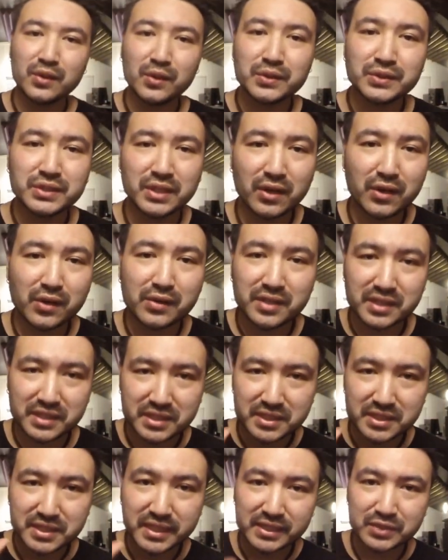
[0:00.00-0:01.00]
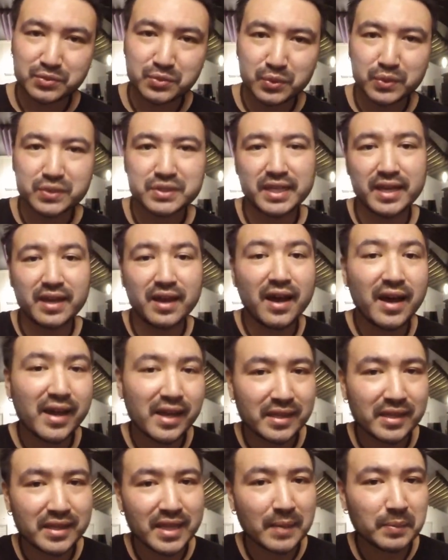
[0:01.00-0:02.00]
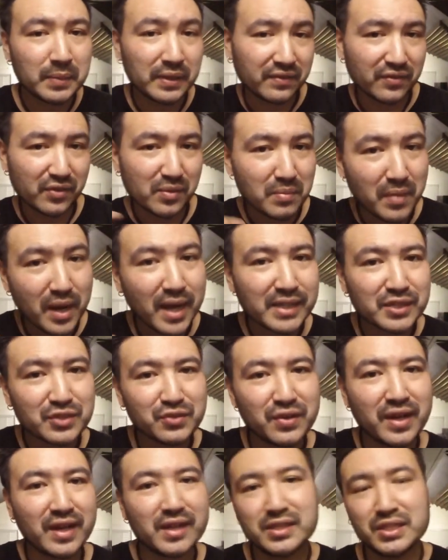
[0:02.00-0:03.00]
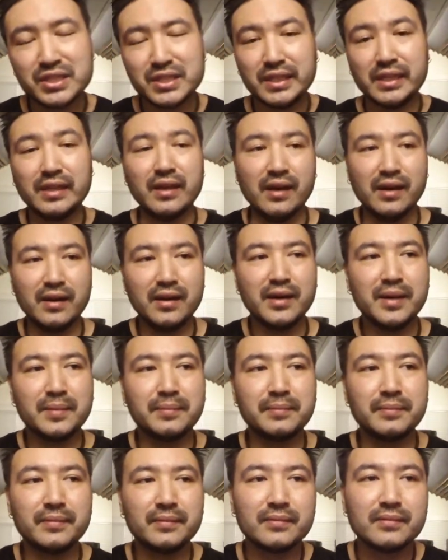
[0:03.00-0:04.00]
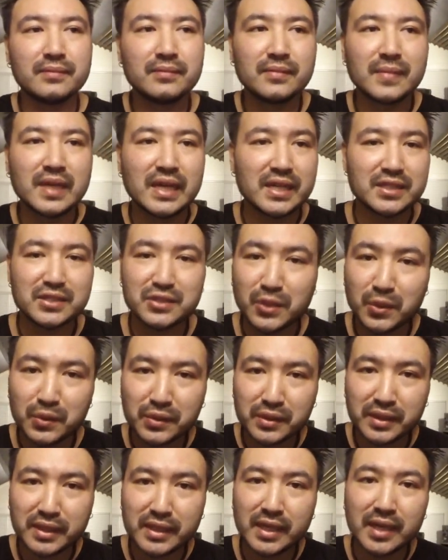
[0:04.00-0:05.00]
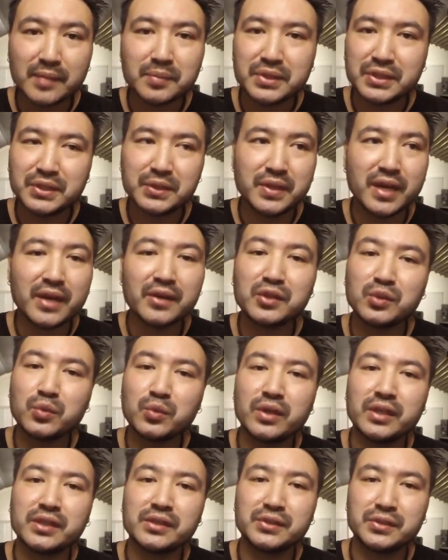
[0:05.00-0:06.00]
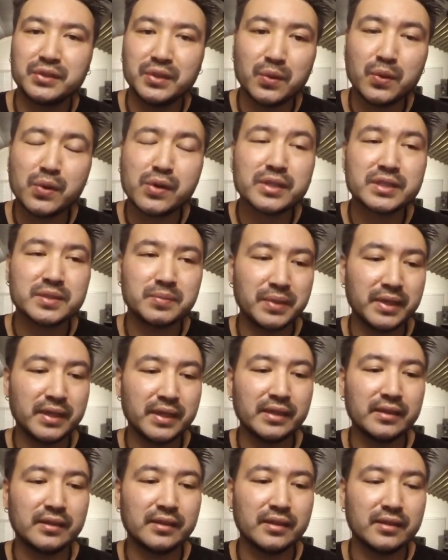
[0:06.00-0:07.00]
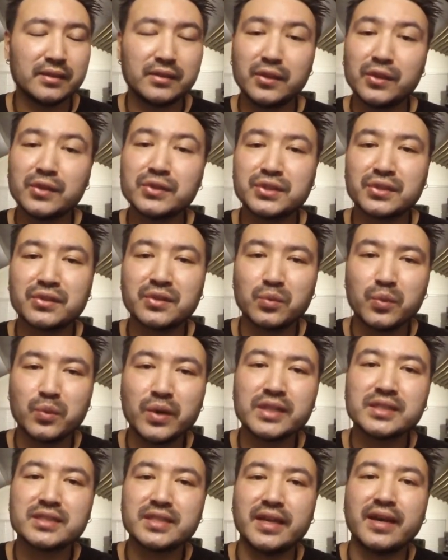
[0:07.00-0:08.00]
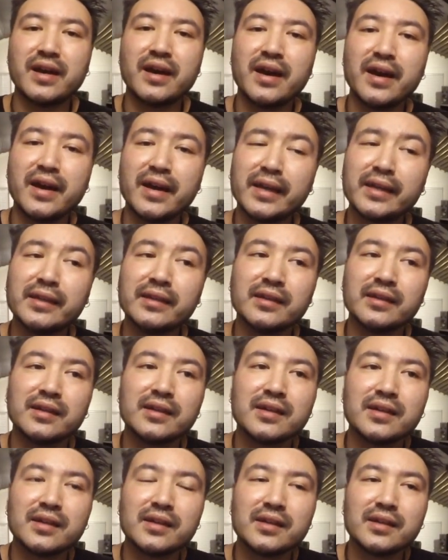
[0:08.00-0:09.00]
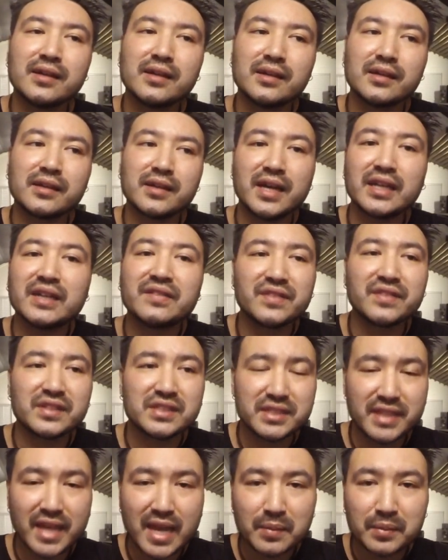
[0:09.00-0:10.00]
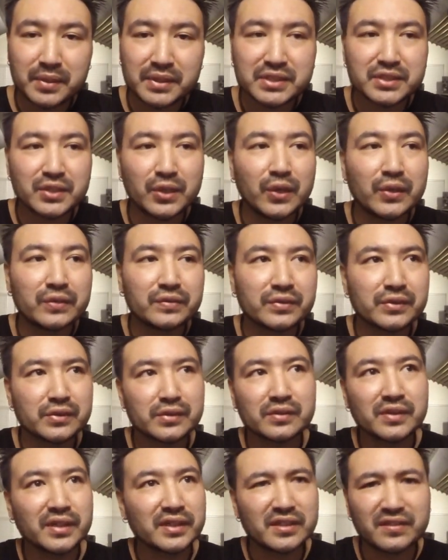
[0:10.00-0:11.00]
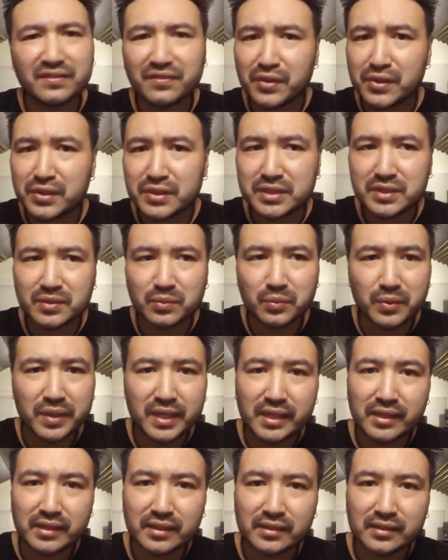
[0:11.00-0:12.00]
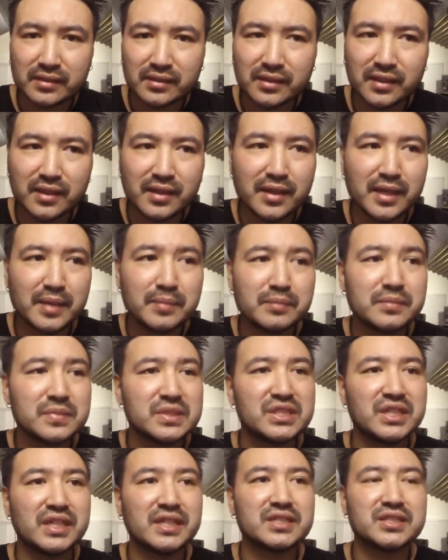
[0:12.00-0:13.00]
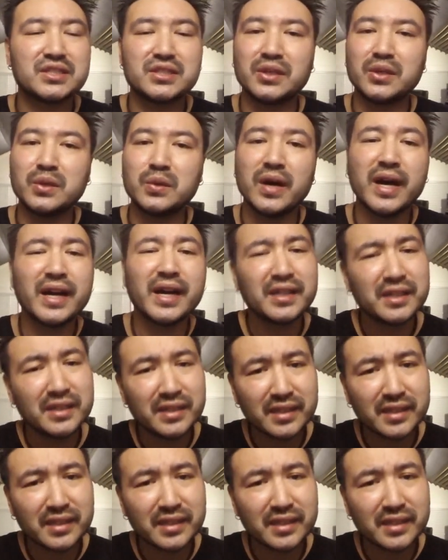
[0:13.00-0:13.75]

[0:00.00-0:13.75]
those are the 6 rules that I adapted for my strategy. It's totally up to you how you want to do yours, but those are the ones that I kind of established over like the first week, just so I